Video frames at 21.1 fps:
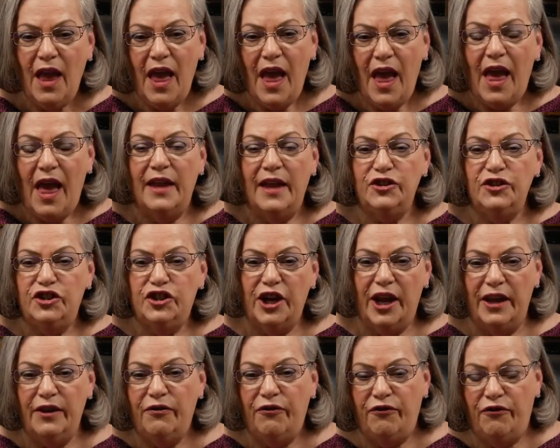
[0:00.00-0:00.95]
And
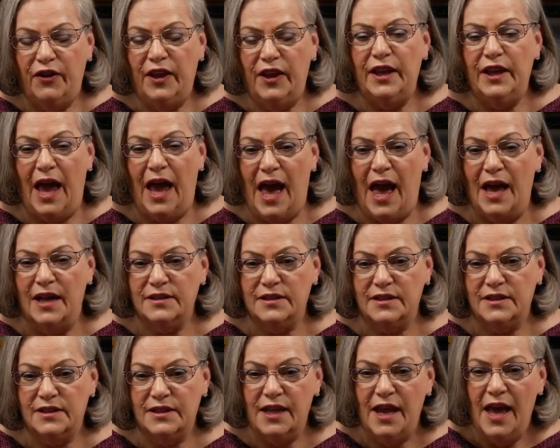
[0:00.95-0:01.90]
Jay Fit
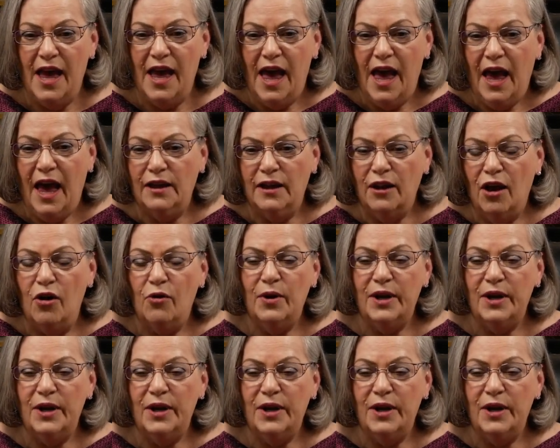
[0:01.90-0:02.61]
asks, Hello and